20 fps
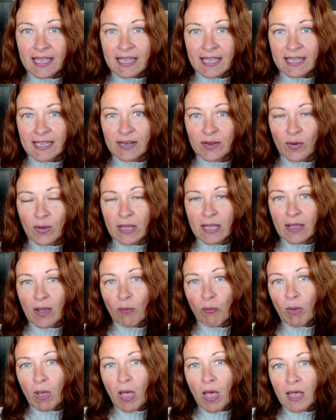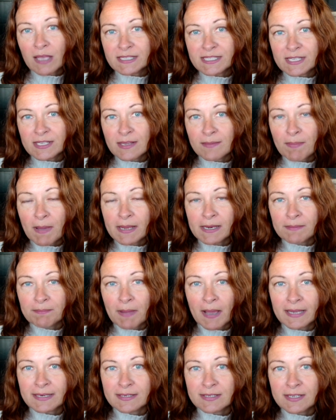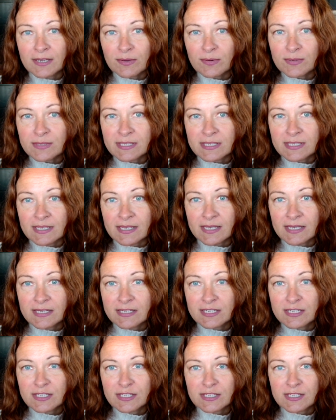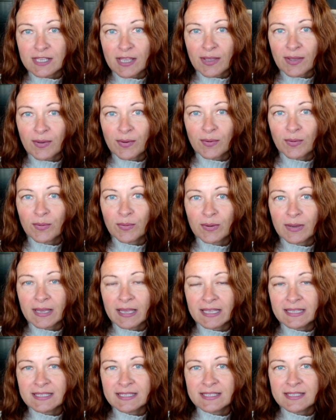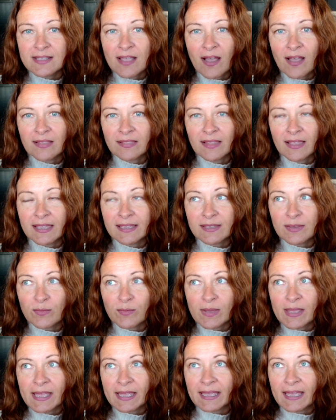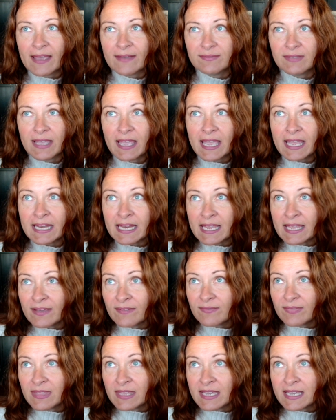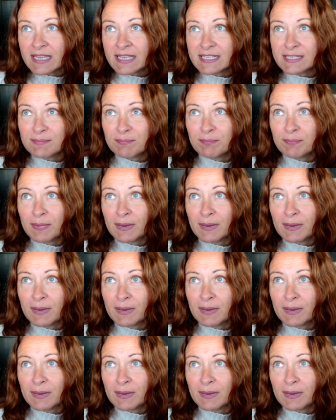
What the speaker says: You know, it will also depend upon dosage, so it's not like you can't have any of these,